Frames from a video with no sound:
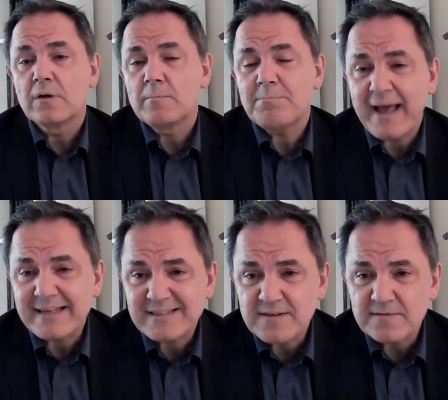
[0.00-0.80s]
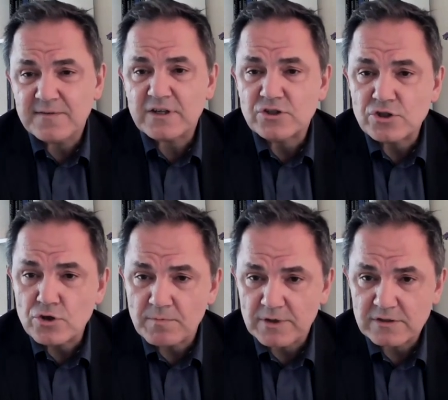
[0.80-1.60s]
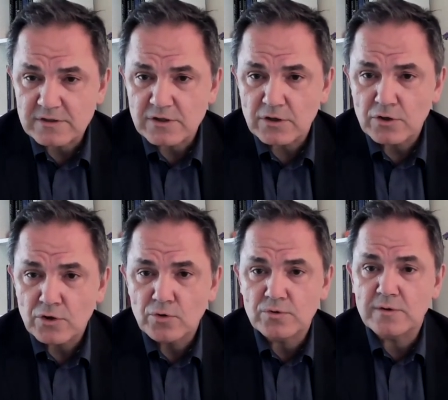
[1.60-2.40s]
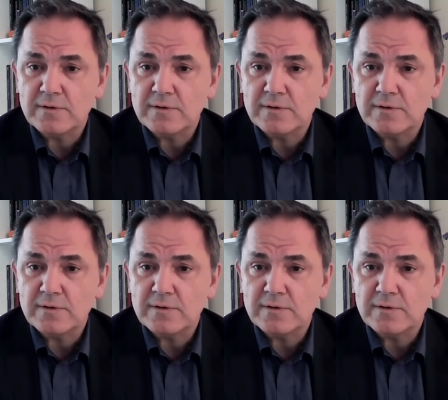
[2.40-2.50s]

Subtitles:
passive consumers who,